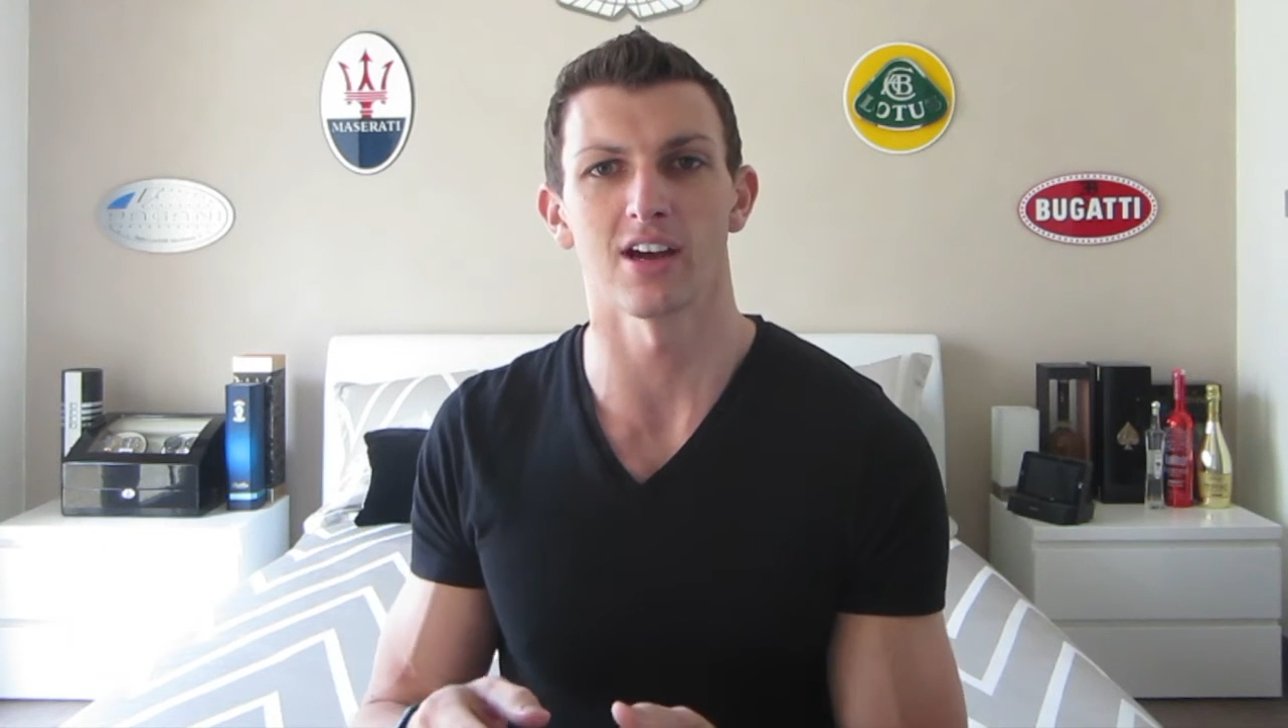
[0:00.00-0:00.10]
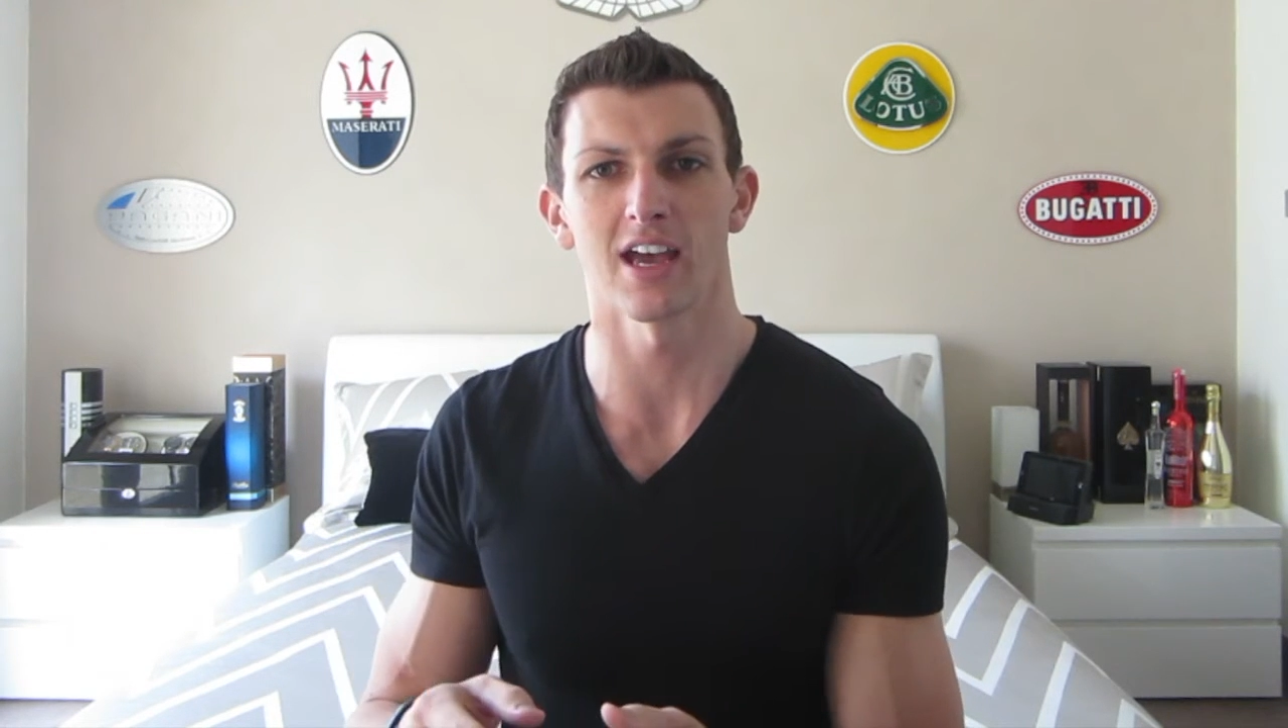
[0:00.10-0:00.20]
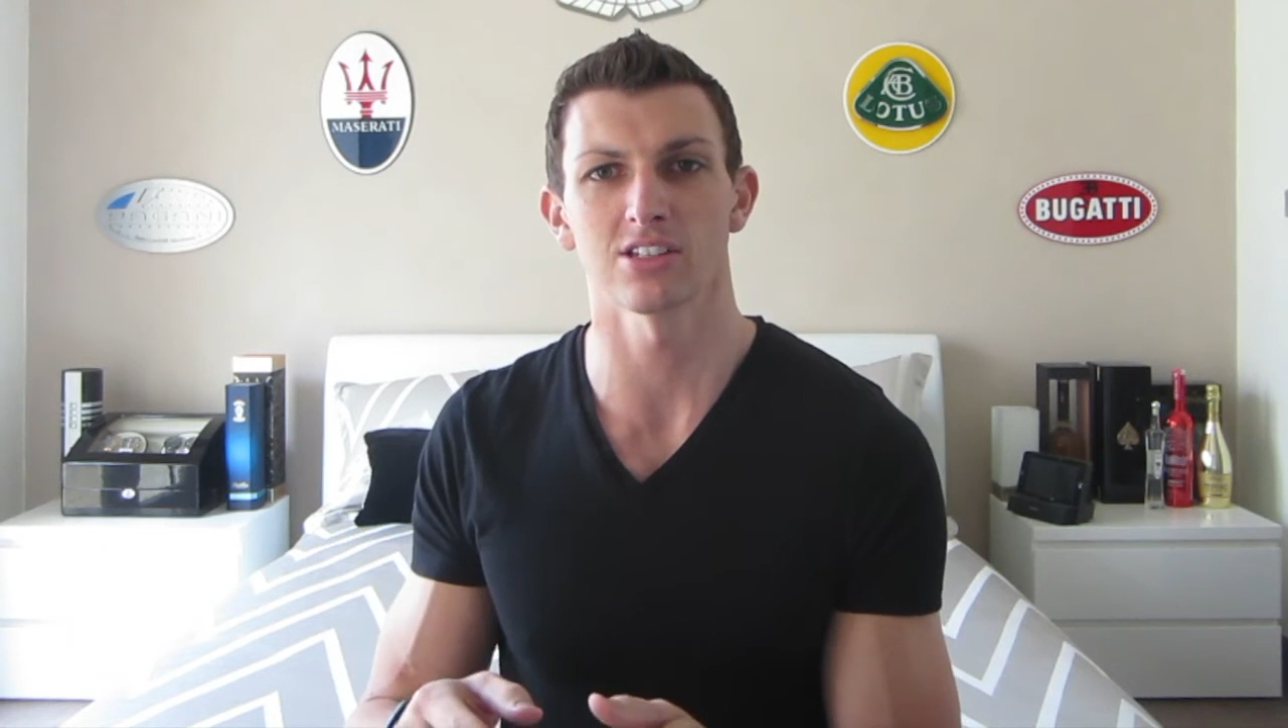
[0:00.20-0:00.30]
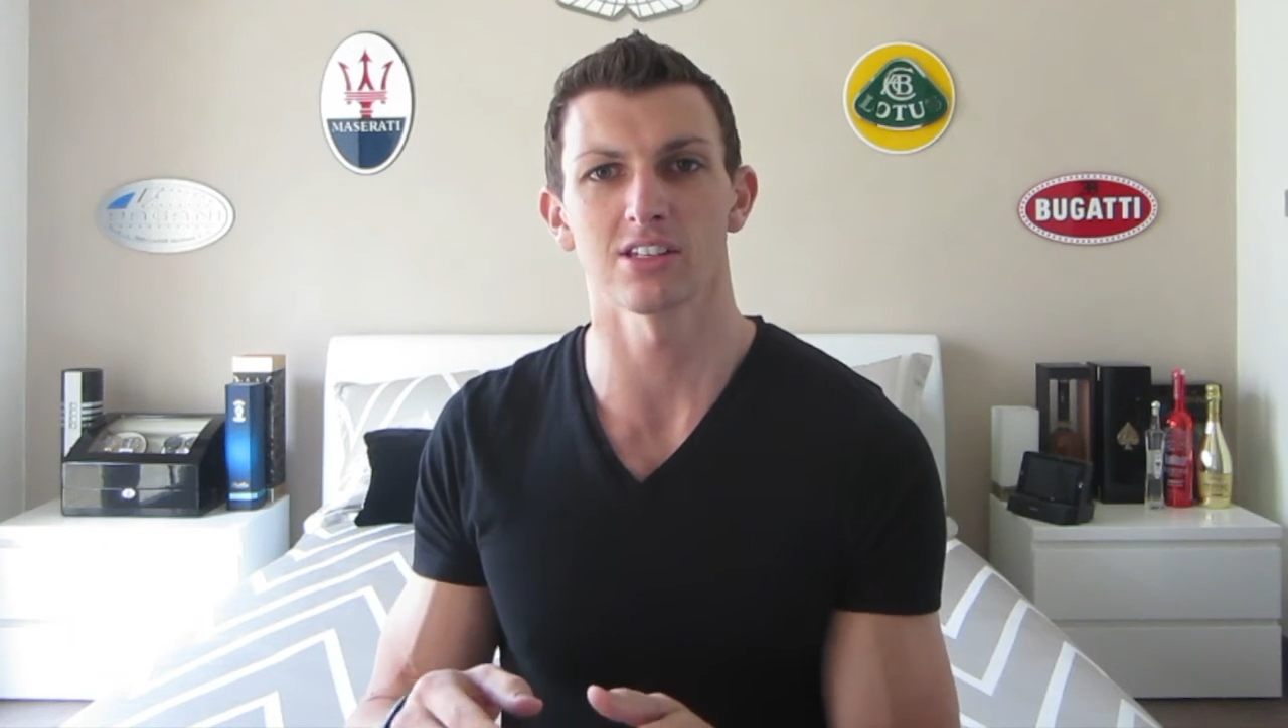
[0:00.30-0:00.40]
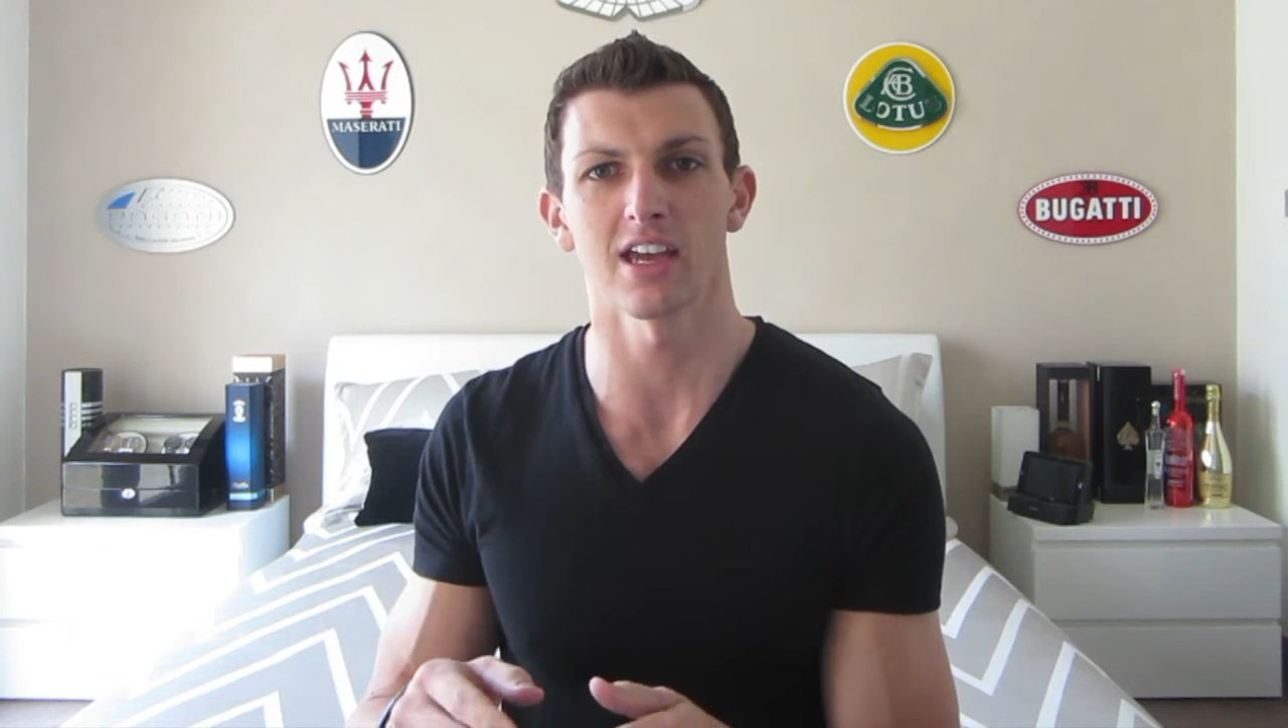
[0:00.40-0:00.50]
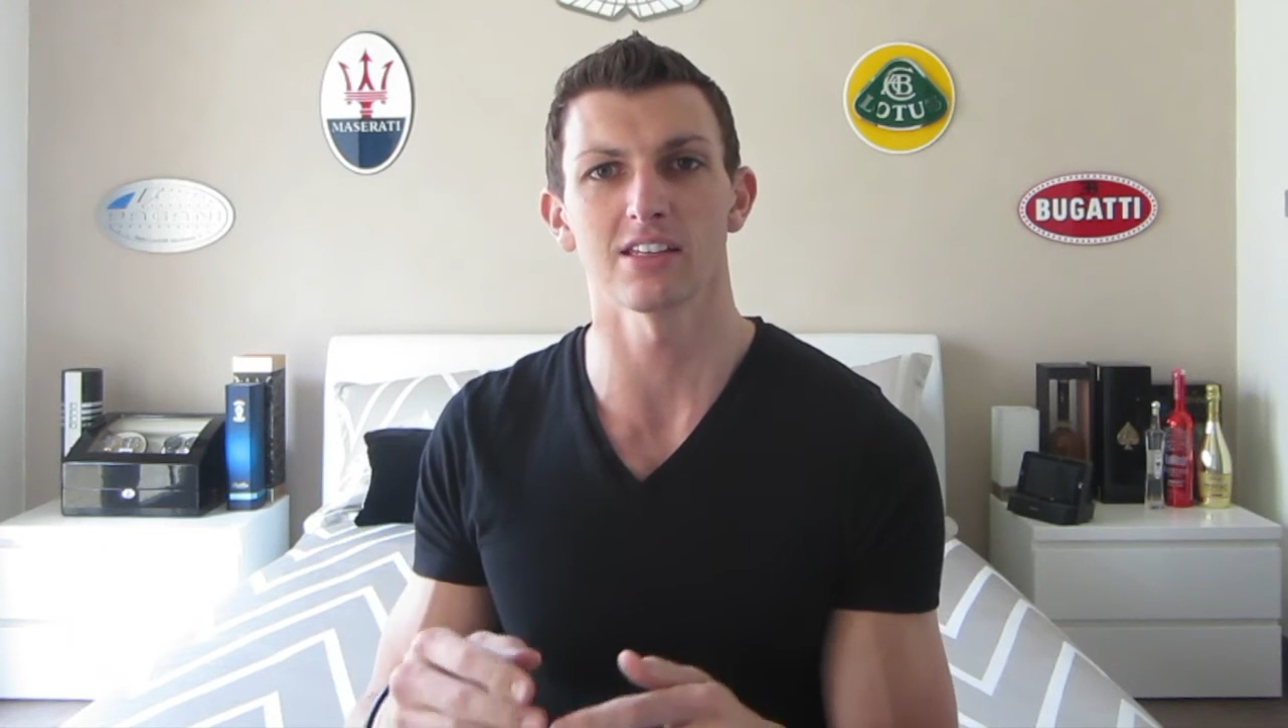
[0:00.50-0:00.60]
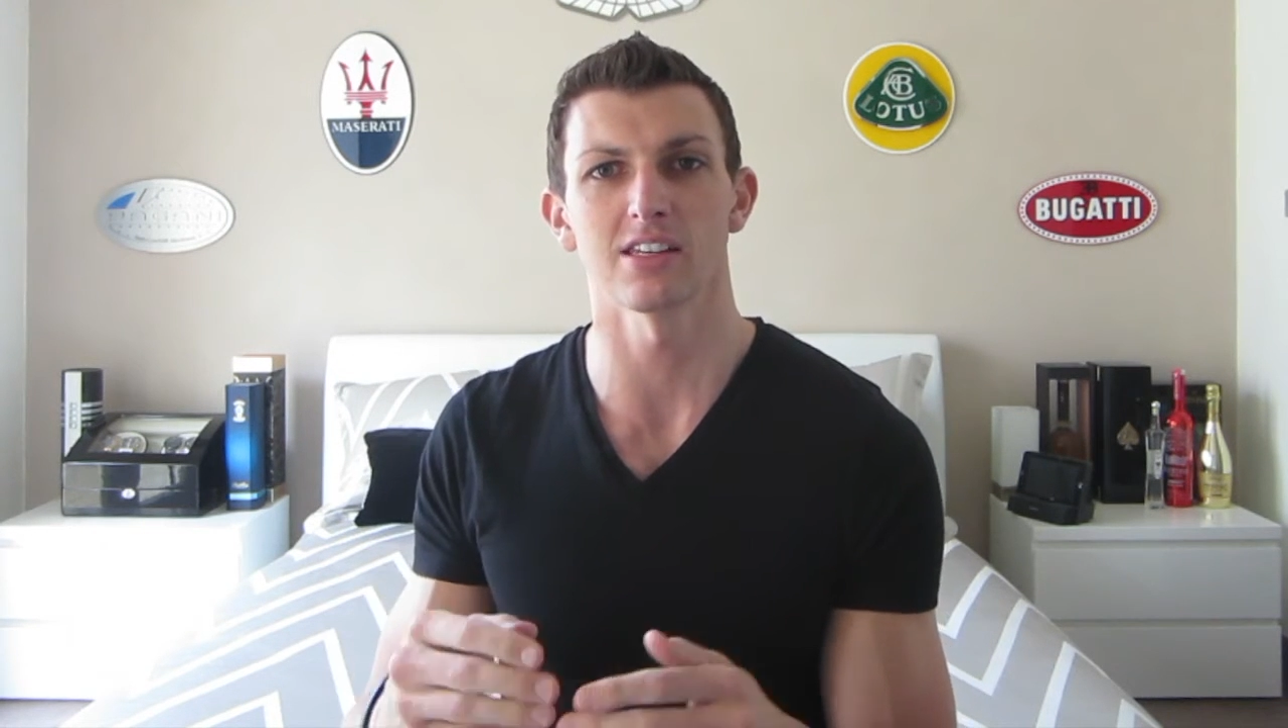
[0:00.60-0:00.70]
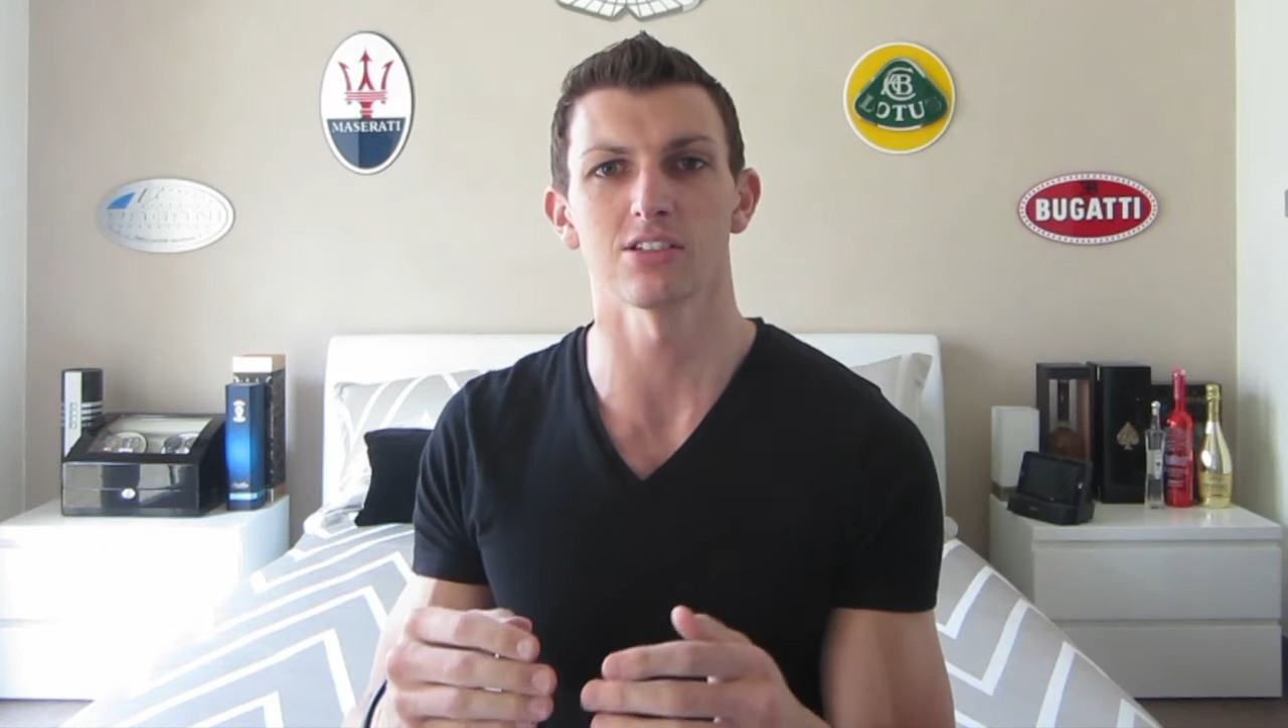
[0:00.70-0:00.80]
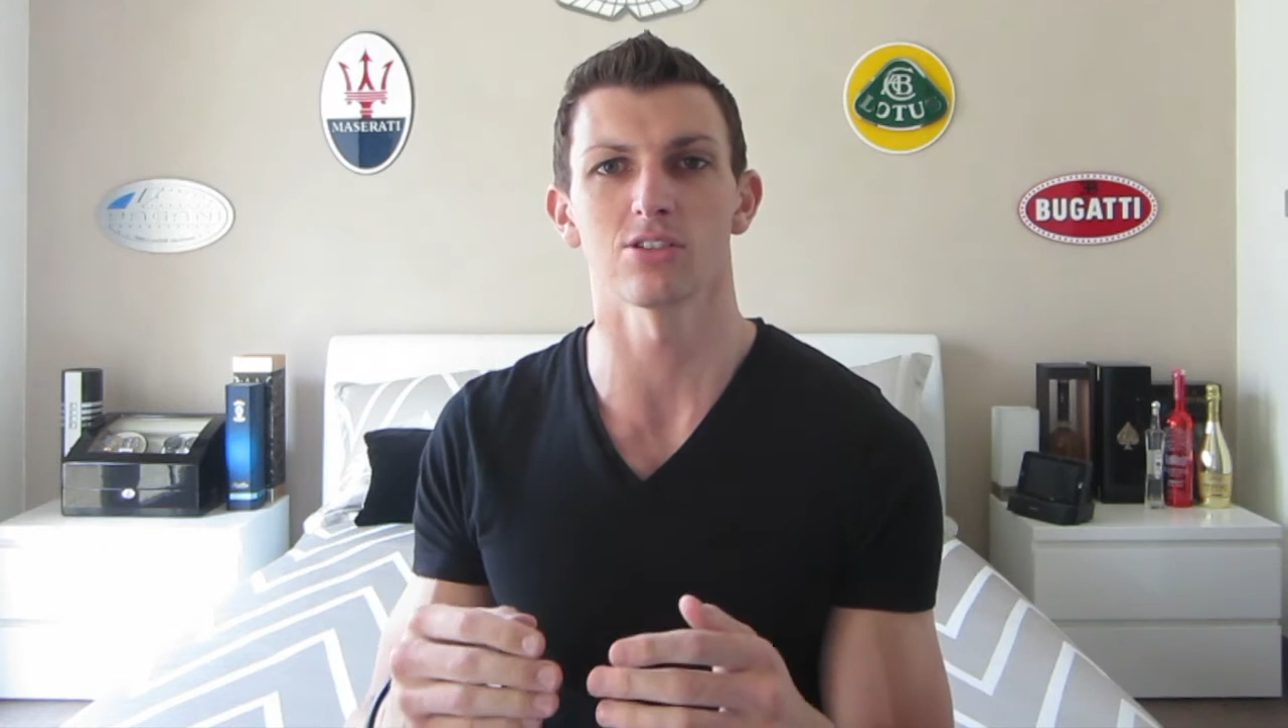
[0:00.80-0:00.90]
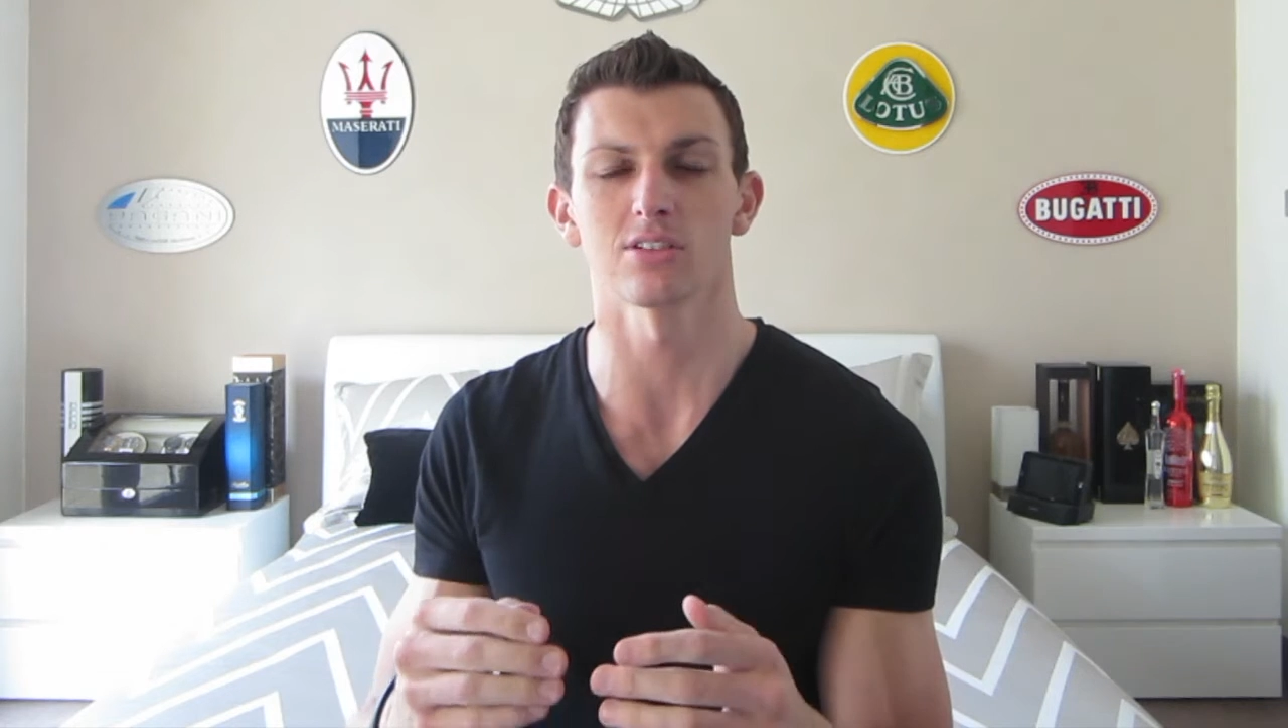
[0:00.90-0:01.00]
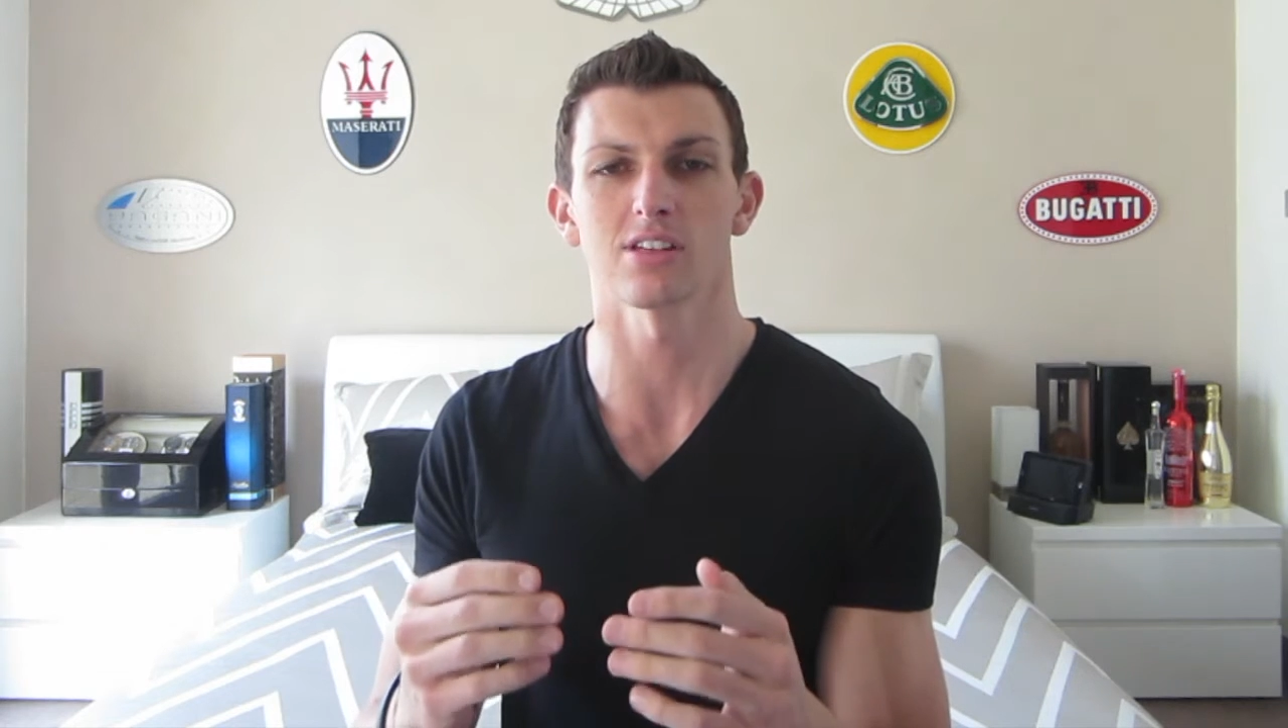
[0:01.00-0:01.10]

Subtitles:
hashtags into it.